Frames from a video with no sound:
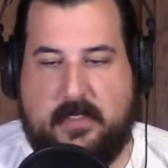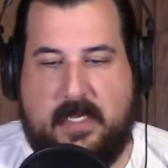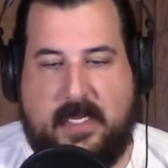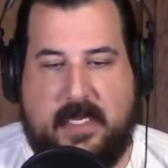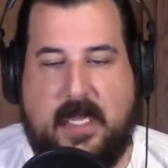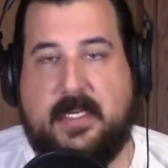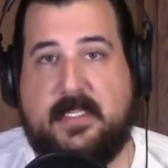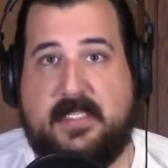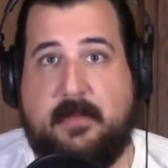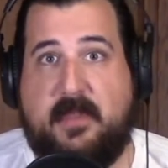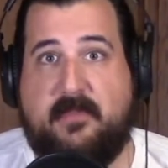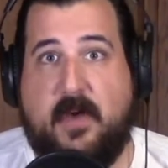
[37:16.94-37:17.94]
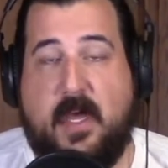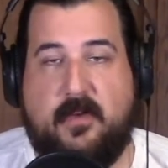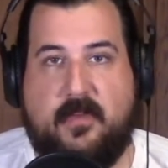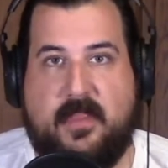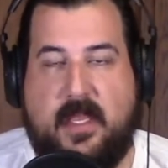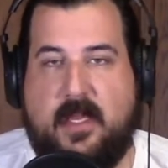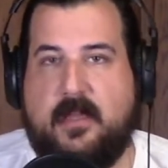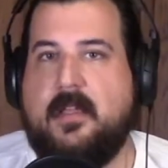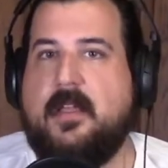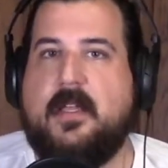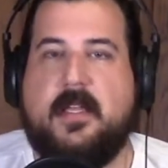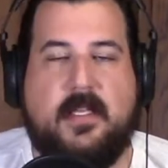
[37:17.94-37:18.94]
like kind of semifinal thing
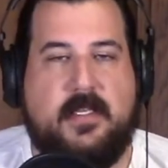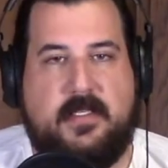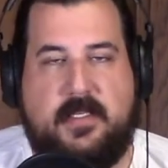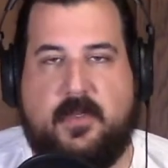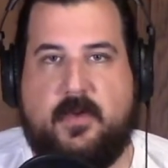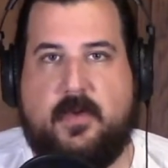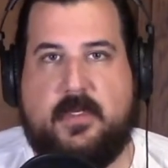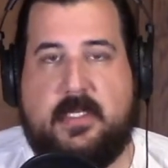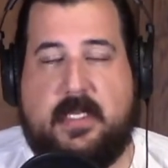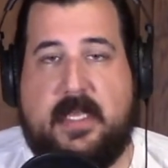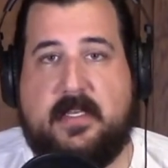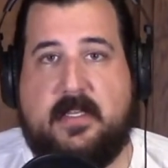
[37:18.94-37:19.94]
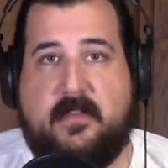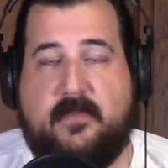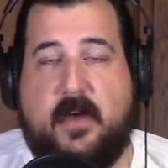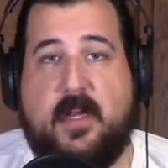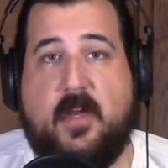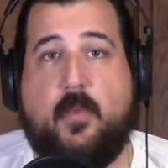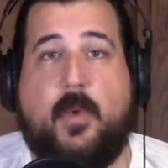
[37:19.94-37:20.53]
to get to the final.